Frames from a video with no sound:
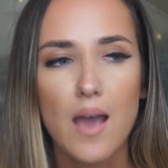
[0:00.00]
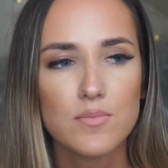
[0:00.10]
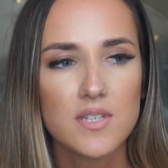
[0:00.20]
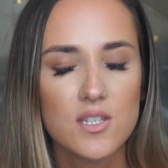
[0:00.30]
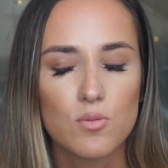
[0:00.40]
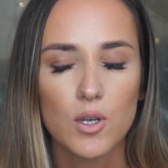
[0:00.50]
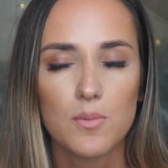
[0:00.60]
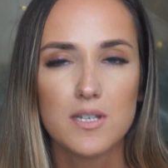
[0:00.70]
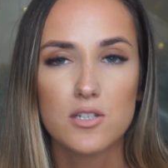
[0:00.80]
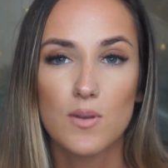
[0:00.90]
since we're
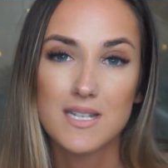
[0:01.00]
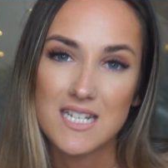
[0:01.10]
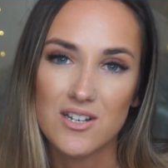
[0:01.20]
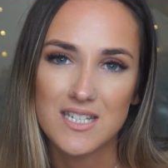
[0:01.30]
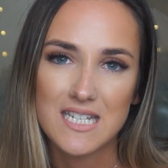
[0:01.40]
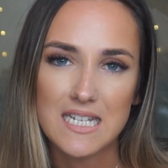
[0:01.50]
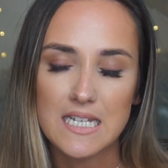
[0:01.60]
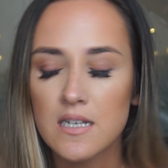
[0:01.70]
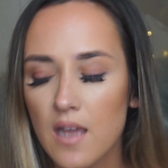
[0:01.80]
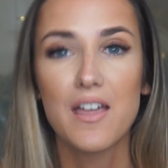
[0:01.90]
coming into 2019.